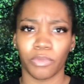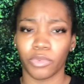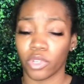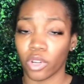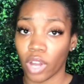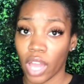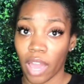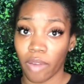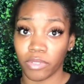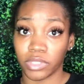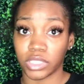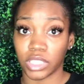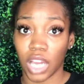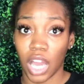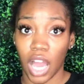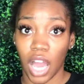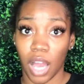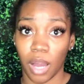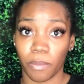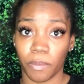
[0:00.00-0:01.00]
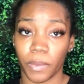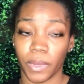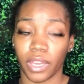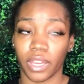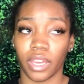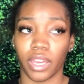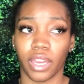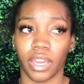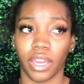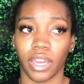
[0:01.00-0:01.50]
You don't have a job,
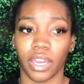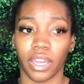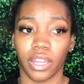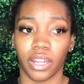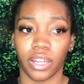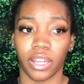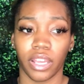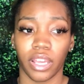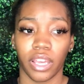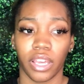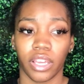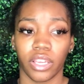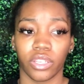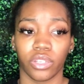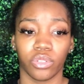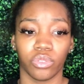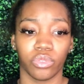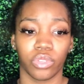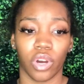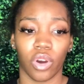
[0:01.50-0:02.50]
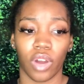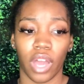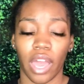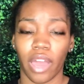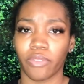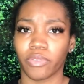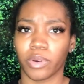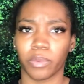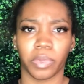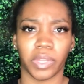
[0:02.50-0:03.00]
and you don't
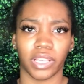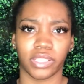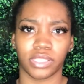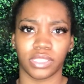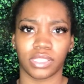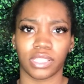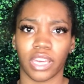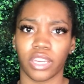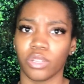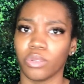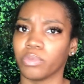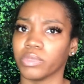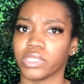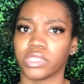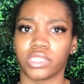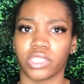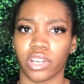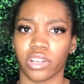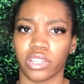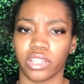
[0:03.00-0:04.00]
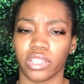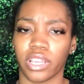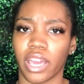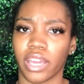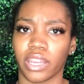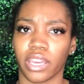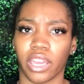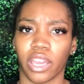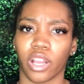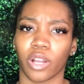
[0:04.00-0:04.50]
have a place to stay. You've been staring at
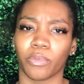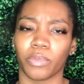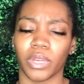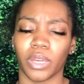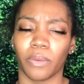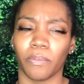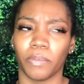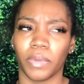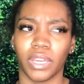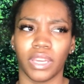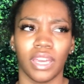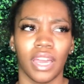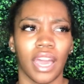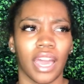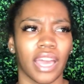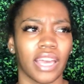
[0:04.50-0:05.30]
an Airbnb.